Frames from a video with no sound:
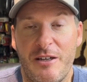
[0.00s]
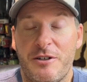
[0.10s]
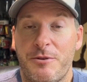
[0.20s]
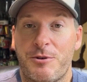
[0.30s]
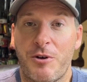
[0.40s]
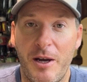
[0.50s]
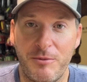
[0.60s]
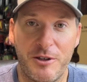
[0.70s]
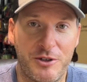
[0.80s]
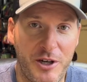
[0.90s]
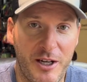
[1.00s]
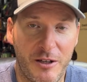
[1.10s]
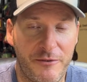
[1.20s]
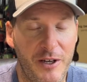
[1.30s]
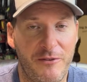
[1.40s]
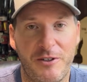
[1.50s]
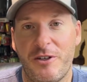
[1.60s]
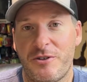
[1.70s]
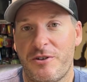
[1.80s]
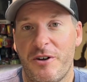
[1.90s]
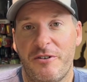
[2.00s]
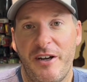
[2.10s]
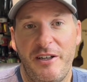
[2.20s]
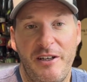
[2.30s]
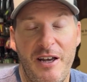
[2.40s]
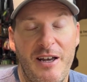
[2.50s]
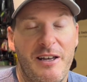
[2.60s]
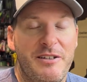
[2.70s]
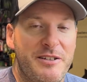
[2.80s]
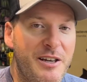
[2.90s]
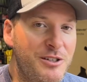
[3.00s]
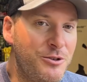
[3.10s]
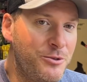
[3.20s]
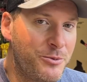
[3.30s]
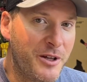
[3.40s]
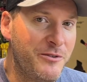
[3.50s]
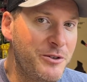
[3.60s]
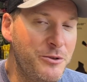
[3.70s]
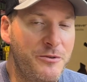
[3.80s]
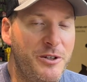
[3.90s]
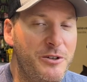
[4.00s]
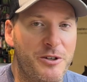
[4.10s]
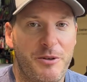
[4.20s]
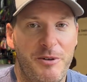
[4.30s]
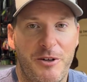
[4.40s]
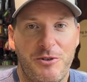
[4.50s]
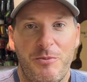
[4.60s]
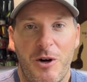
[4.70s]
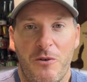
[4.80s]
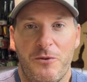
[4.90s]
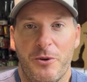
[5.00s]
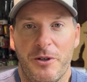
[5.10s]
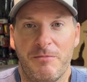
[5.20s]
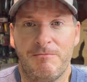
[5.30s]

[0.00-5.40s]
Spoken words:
and subscribe to the channel if you haven't done so already. And stay tuned, we'll have a new video coming out tomorrow for you.